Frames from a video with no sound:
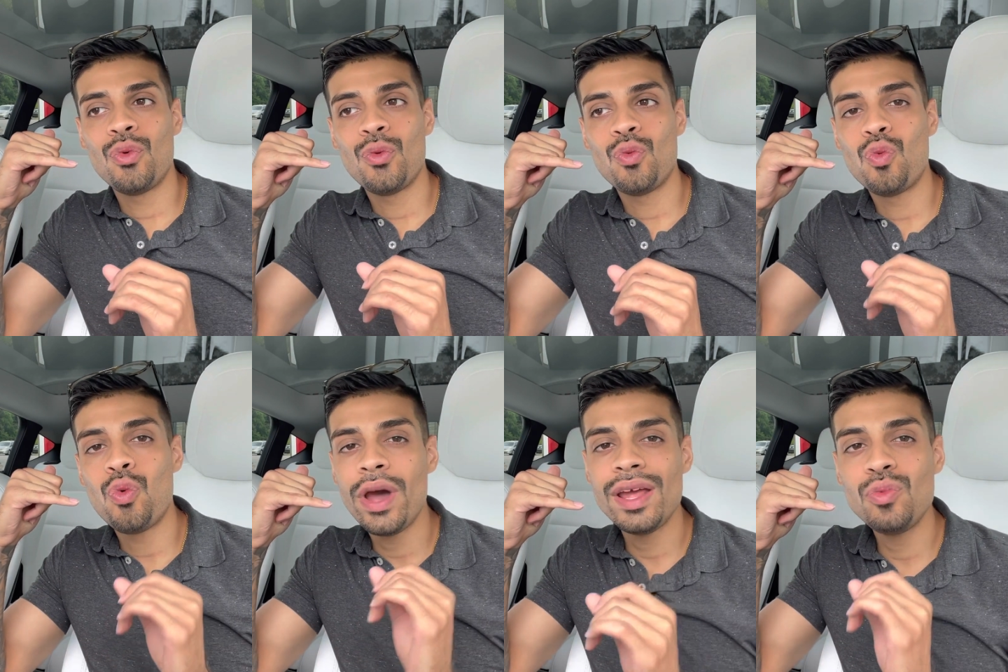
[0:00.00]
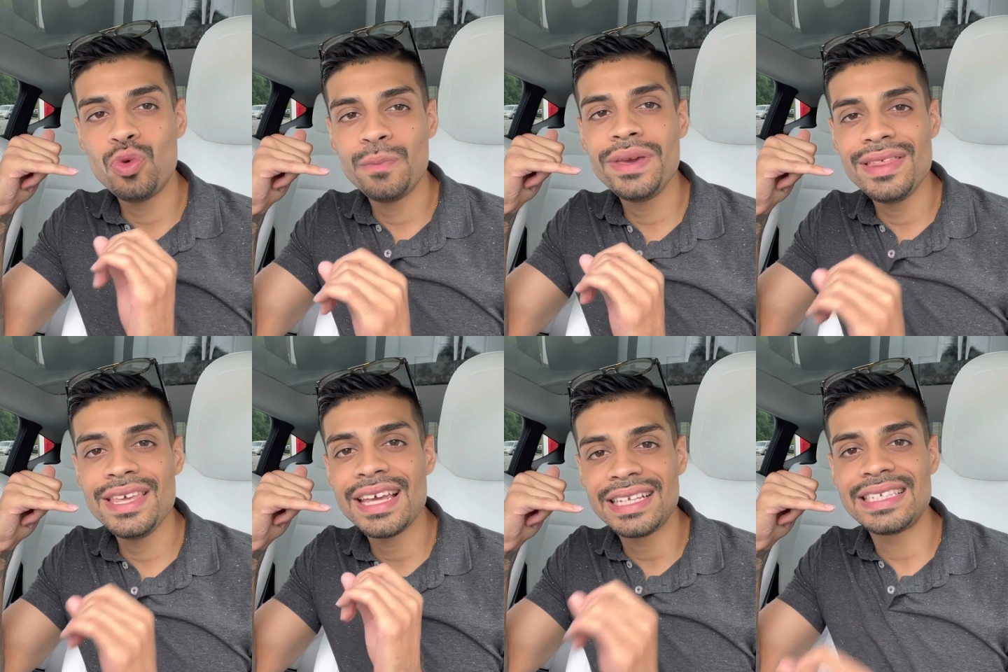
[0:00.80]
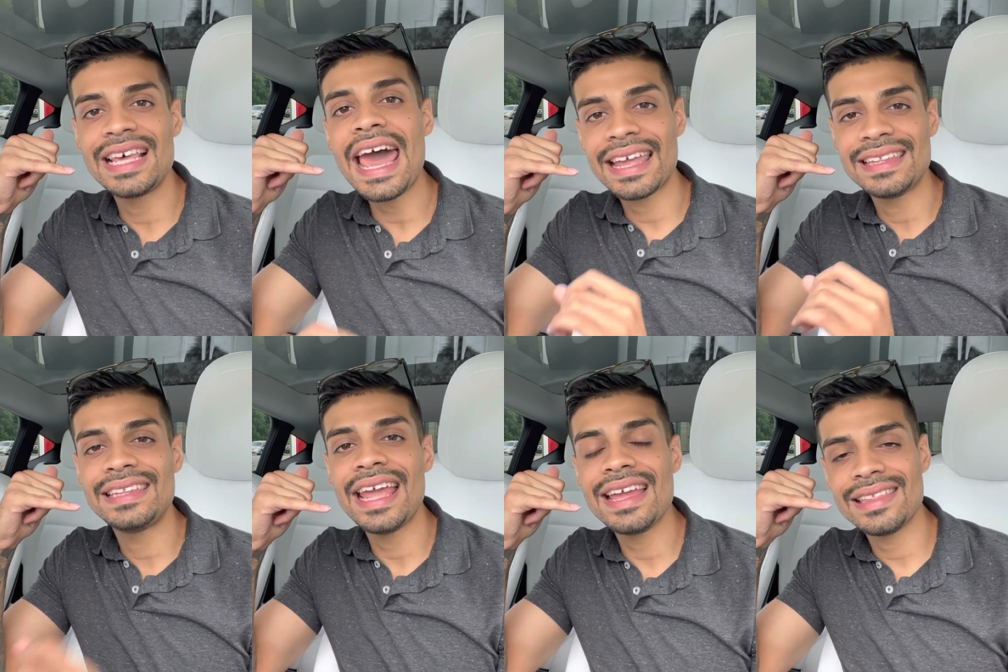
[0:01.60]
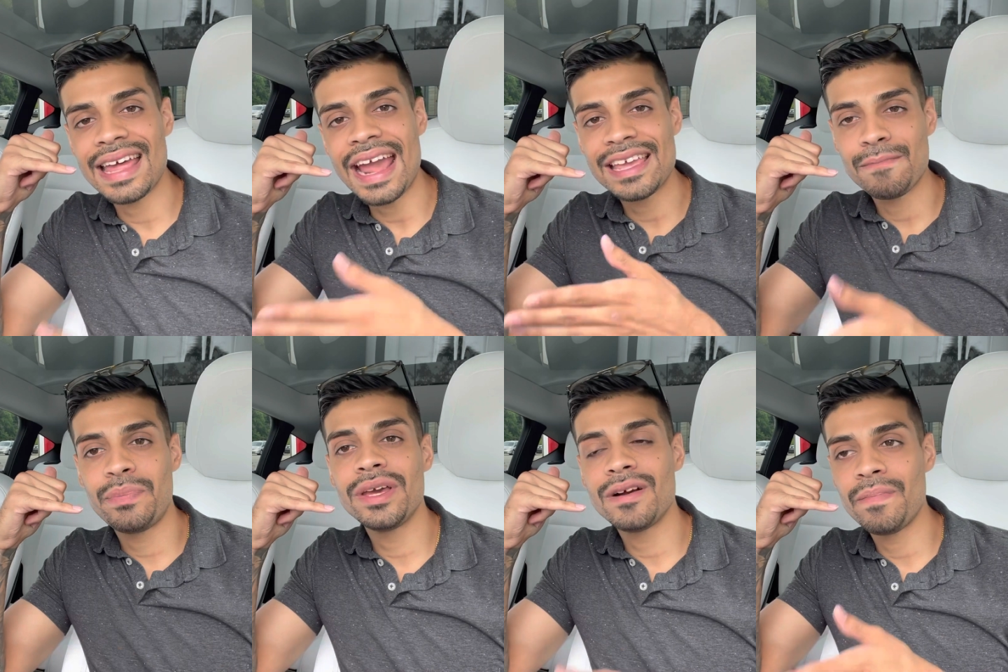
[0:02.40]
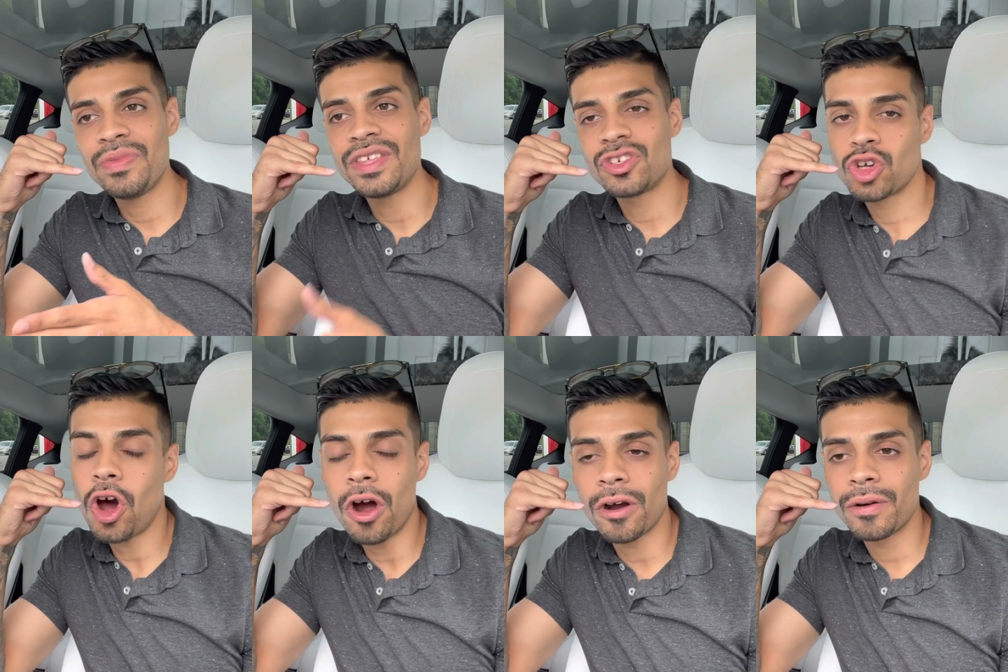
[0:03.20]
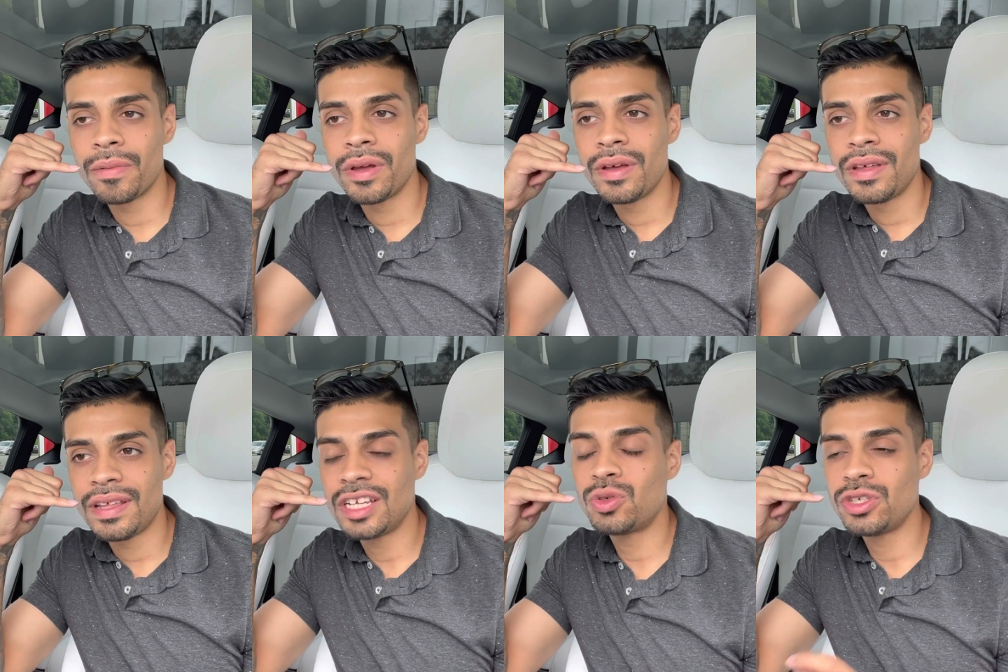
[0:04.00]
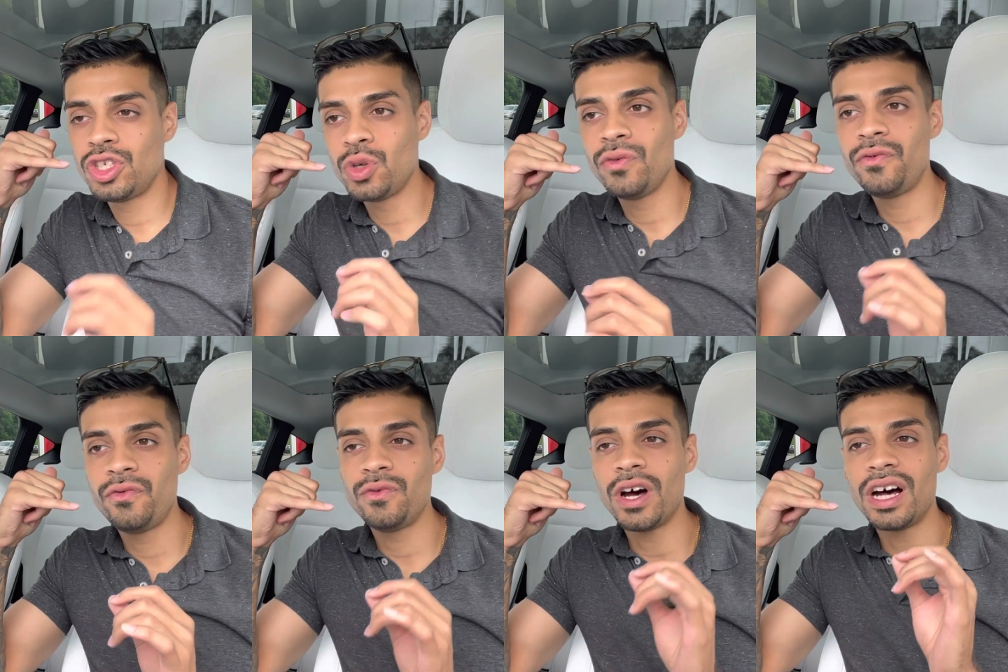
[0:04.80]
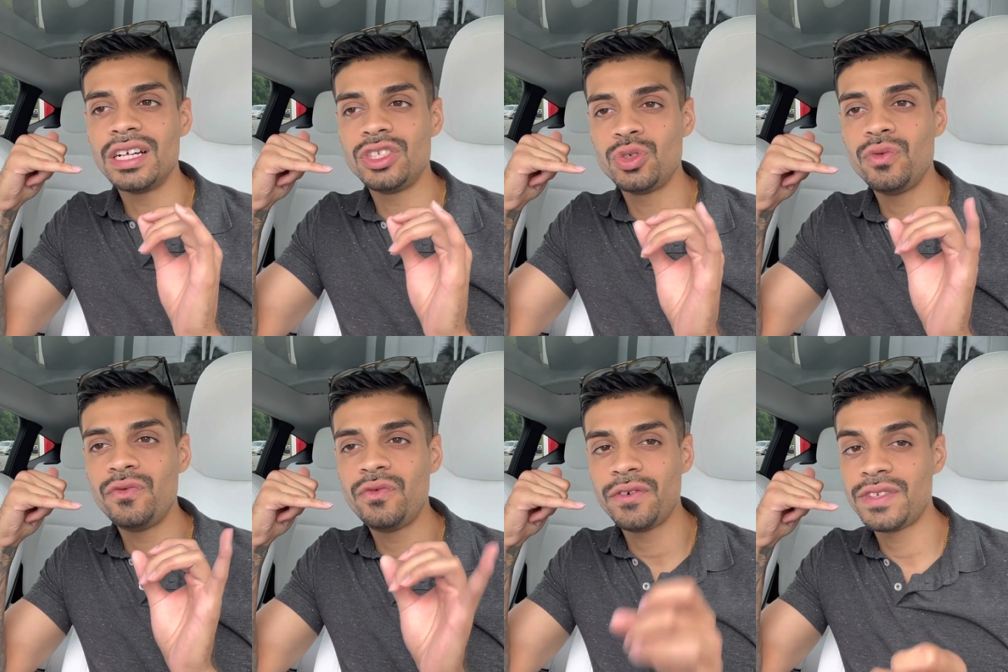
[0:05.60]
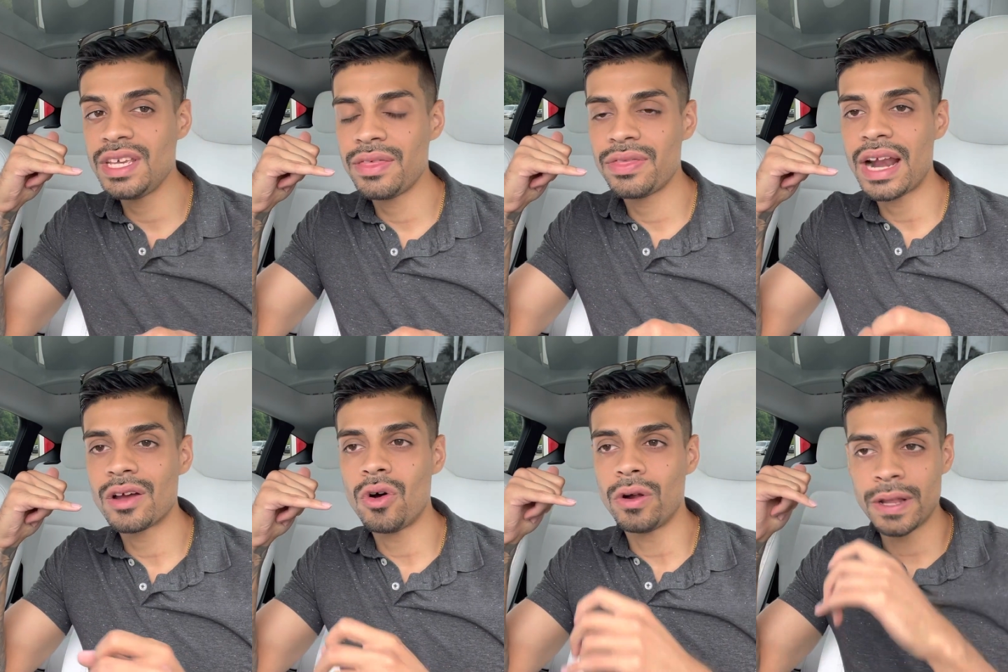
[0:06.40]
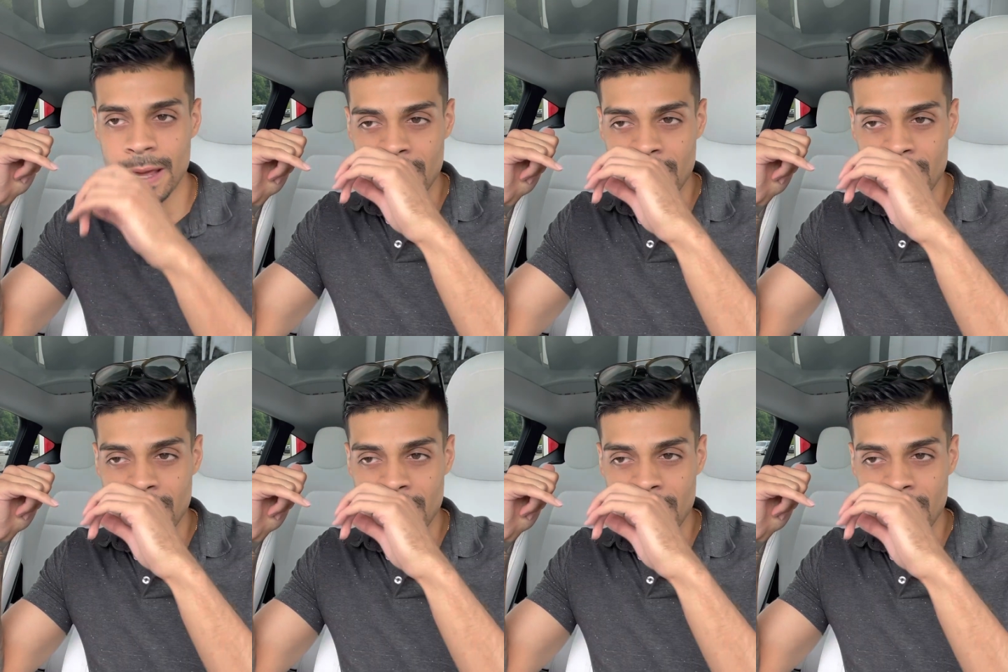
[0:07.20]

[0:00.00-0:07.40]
when would be the exact date that I can pick up this car. And this was June 15th that I called.